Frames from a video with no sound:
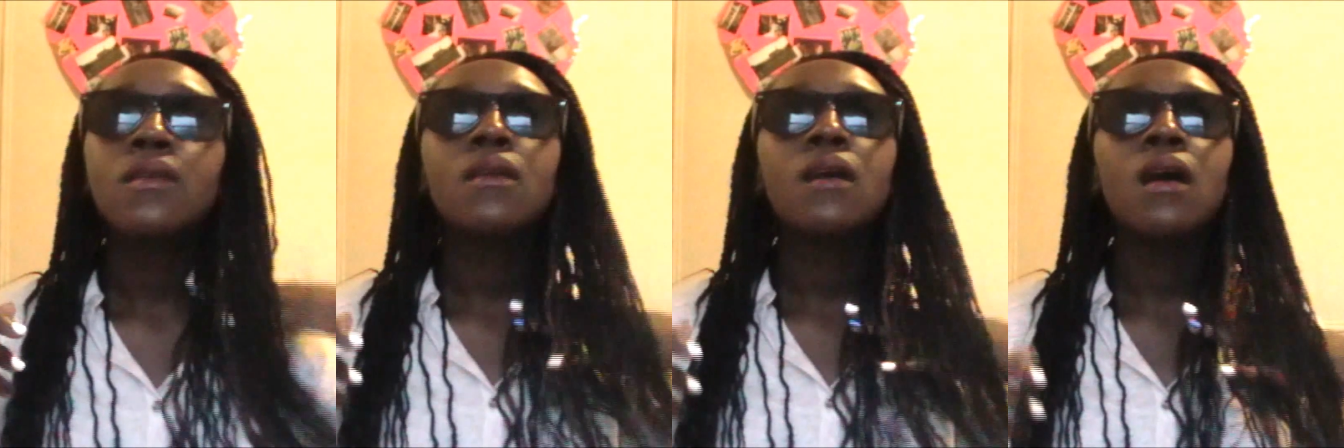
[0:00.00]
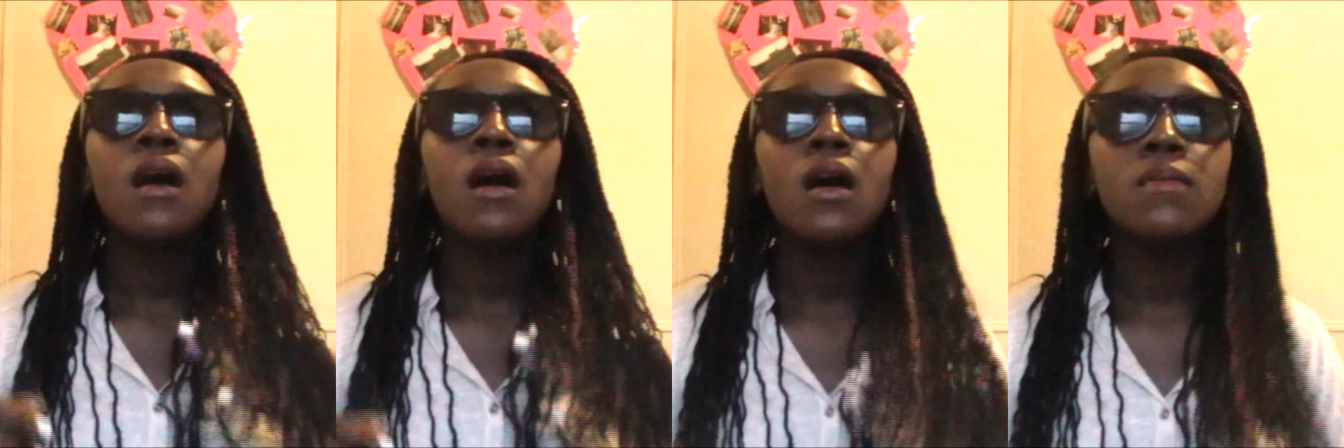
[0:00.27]

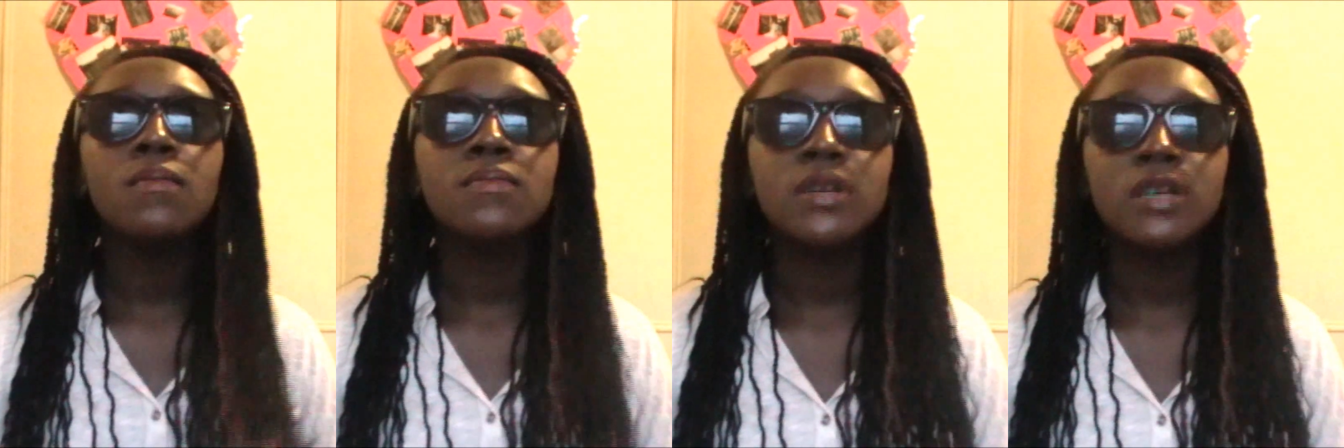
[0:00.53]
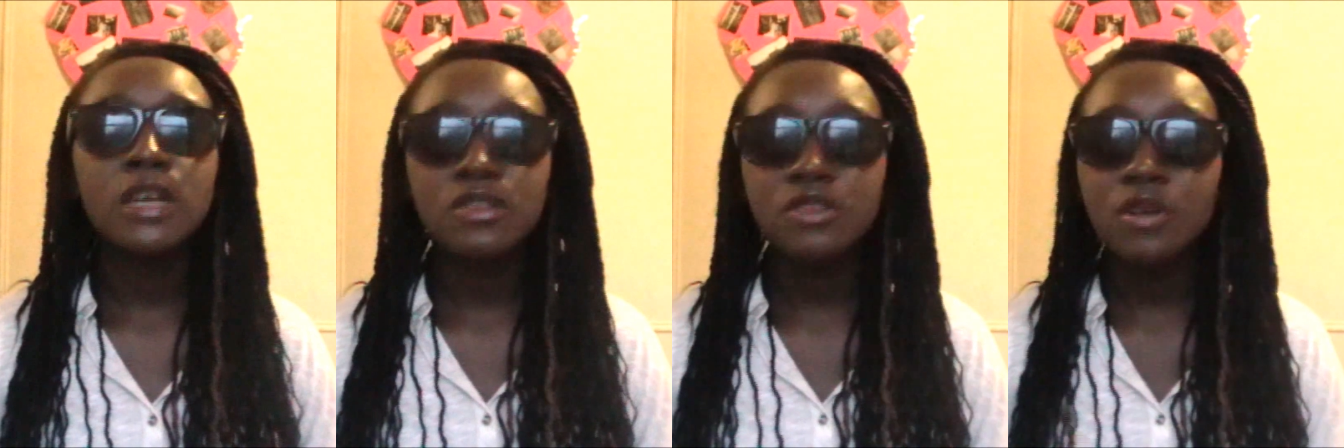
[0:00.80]

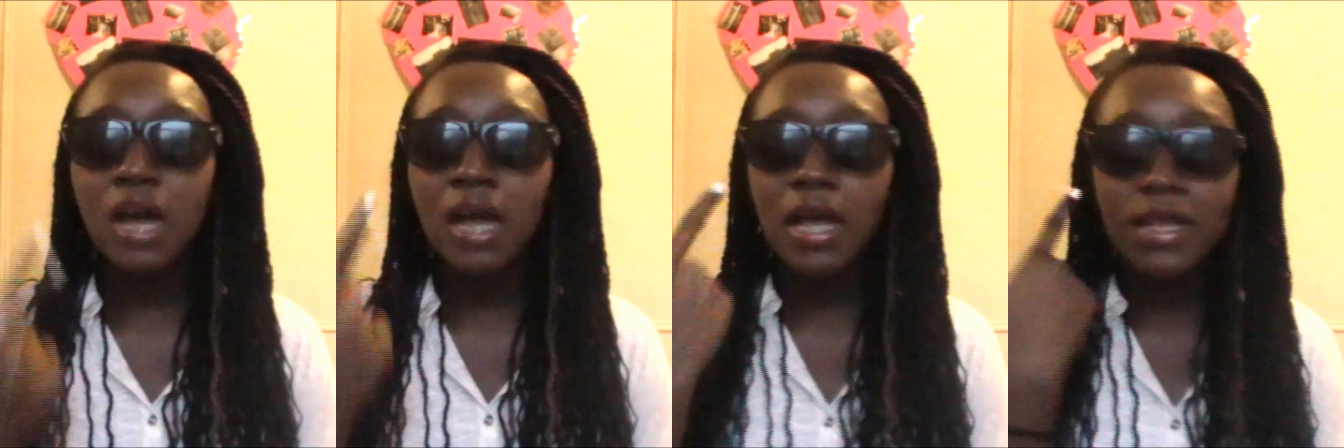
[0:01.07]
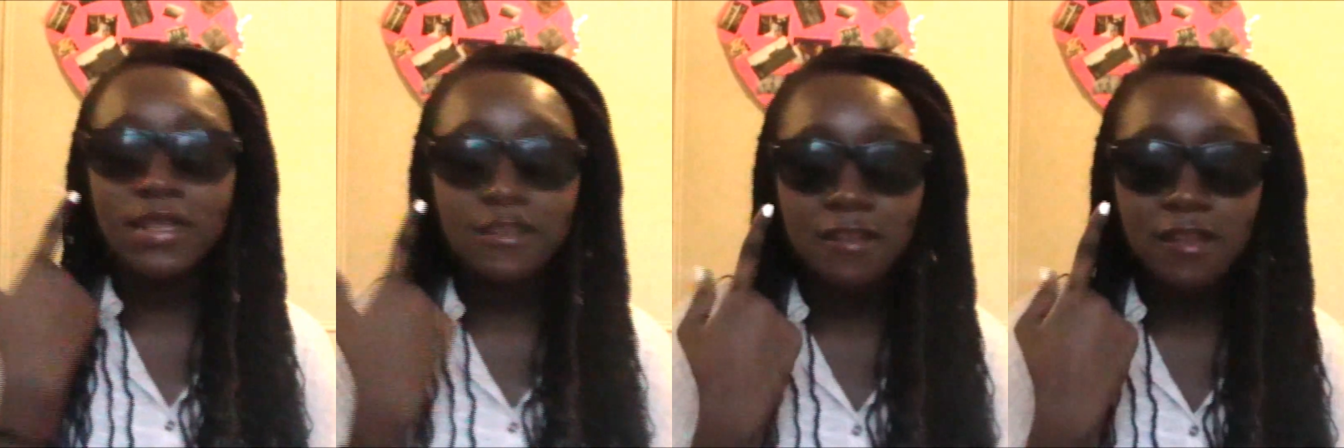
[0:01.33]
But yeah, so I
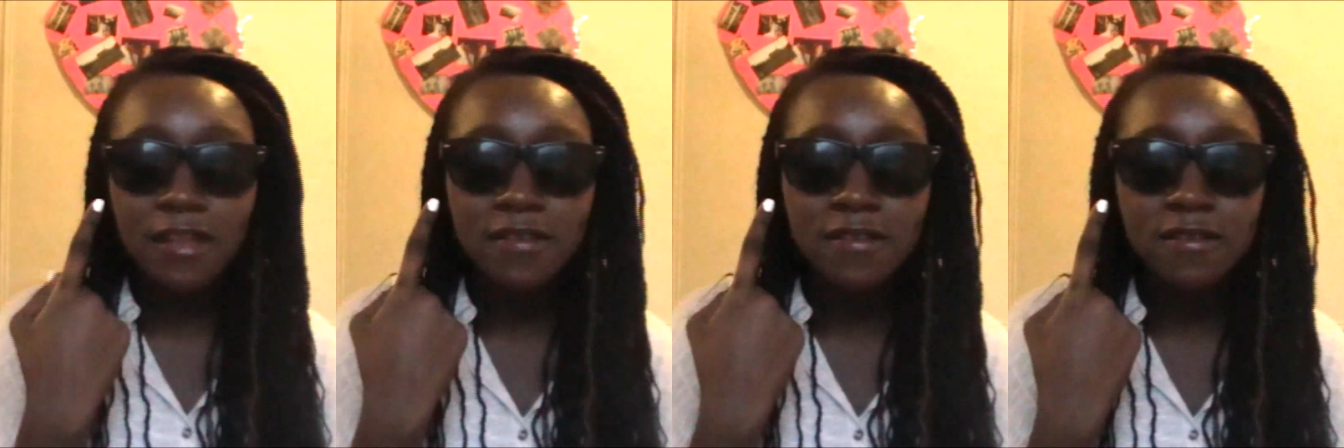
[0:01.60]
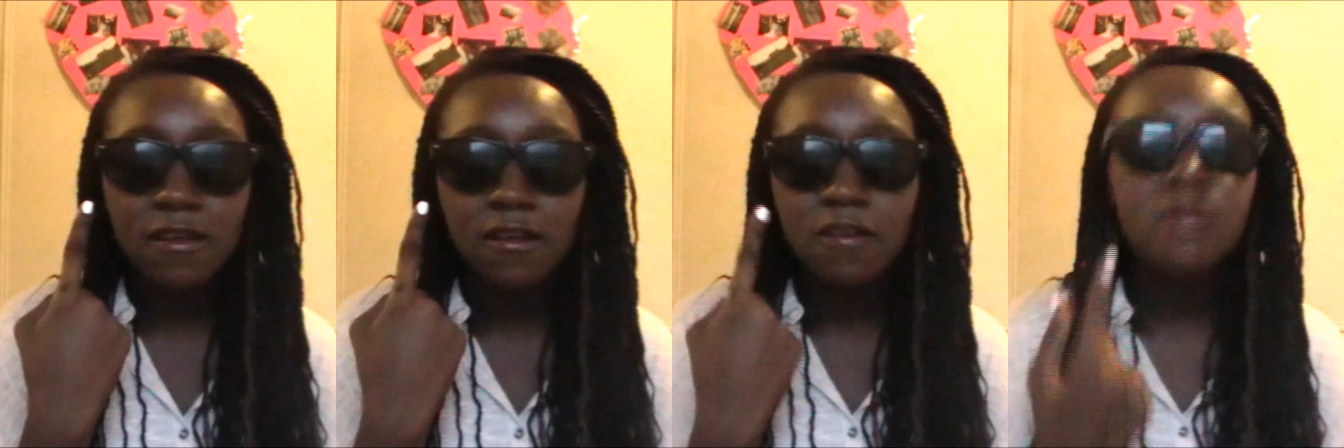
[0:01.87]
had
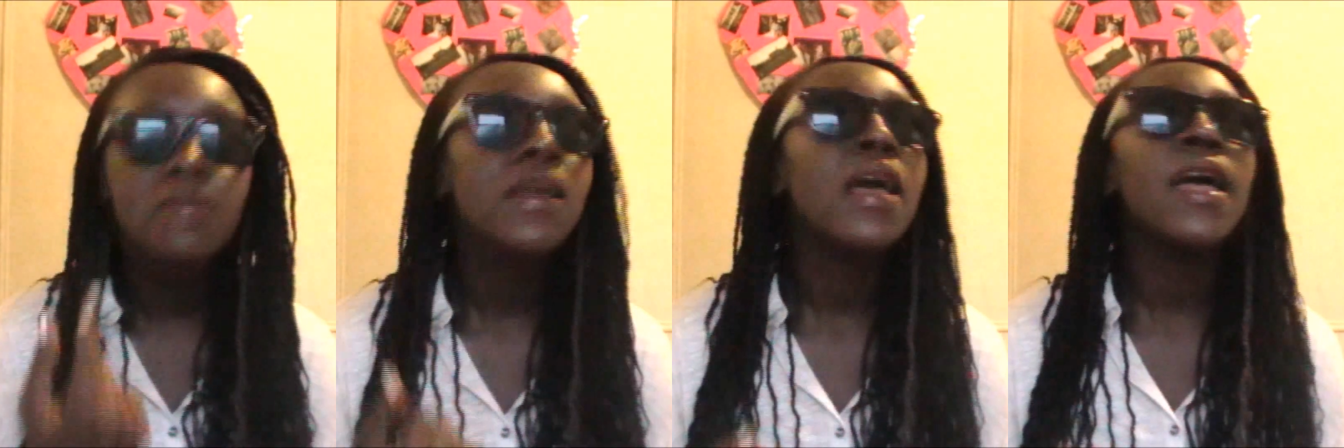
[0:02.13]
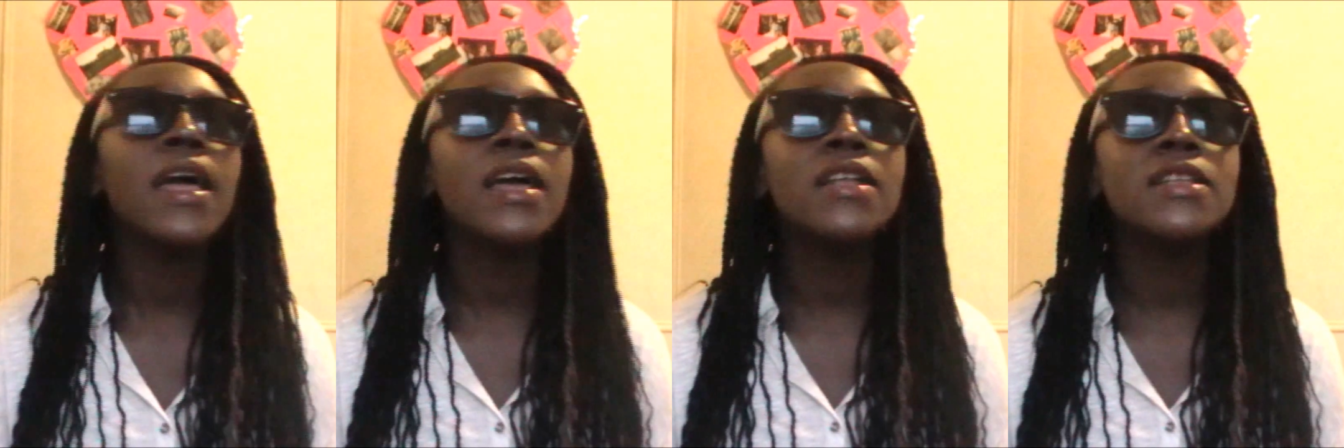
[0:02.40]
sunglasses on,
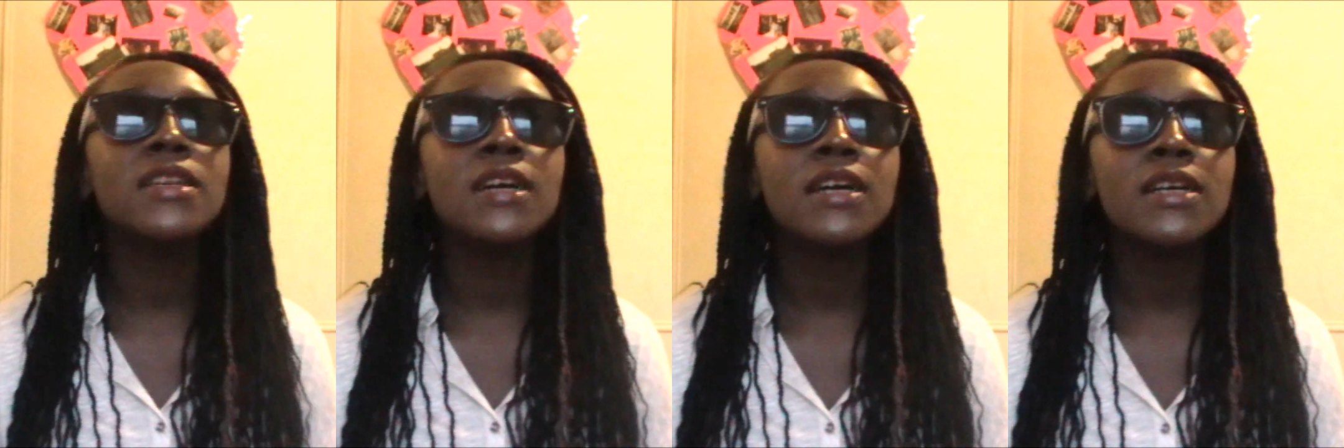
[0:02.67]
and